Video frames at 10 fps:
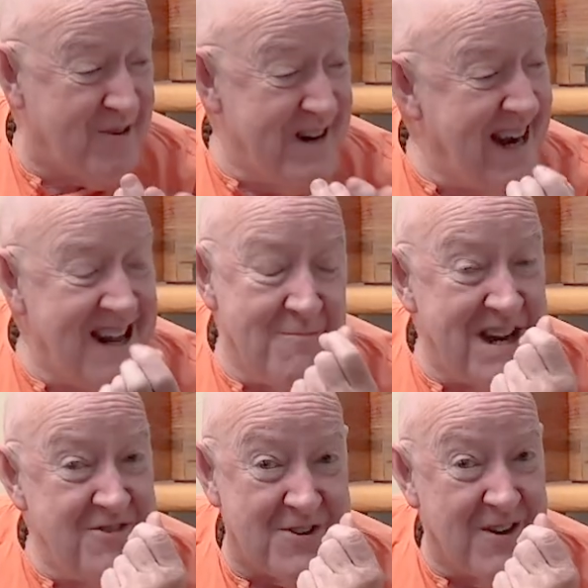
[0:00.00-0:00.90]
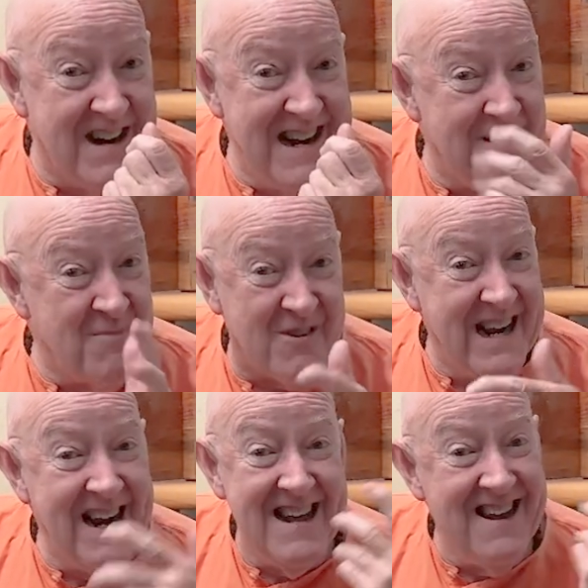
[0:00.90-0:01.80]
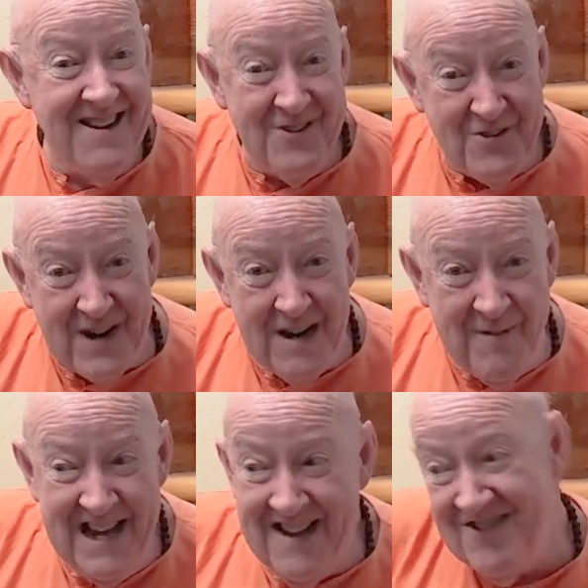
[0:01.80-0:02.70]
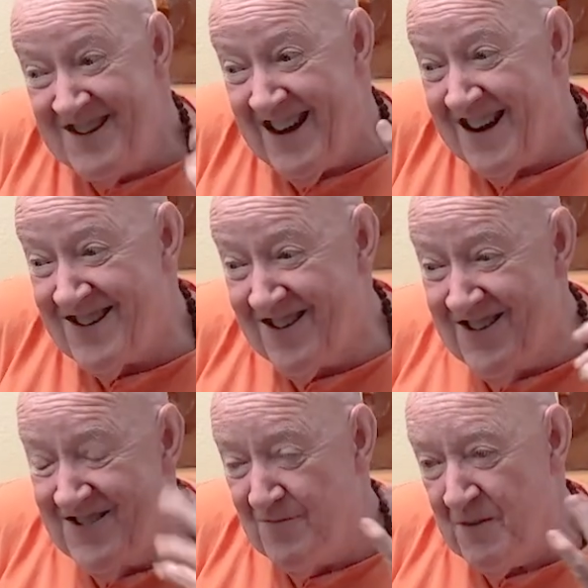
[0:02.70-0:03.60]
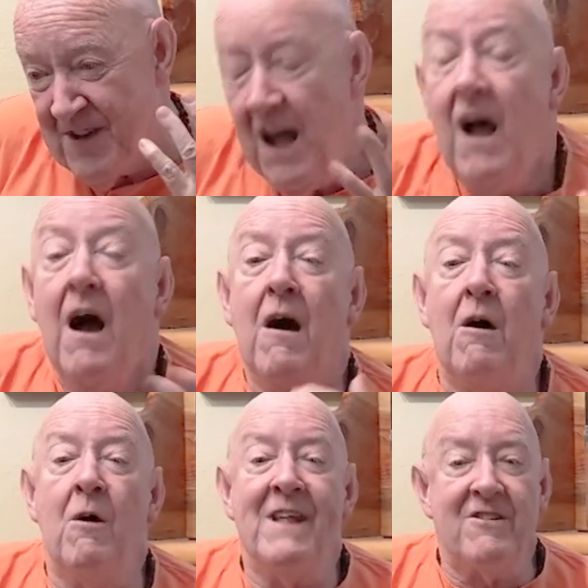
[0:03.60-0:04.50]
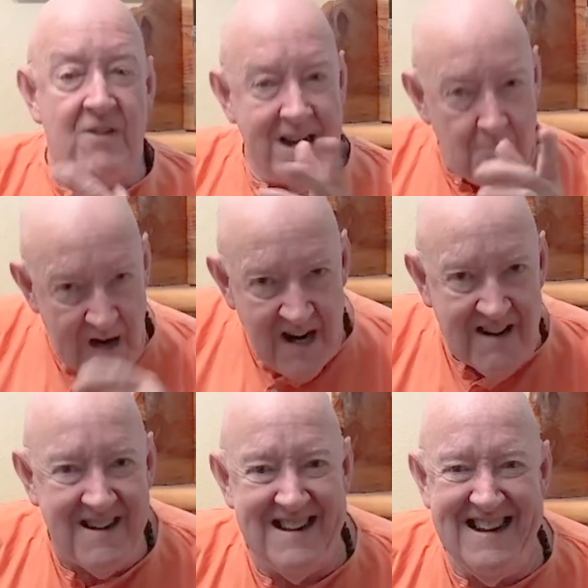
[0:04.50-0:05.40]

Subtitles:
creating my story. I'm creating Swami as a doctor, as a professor. Oh, that's right, a monk.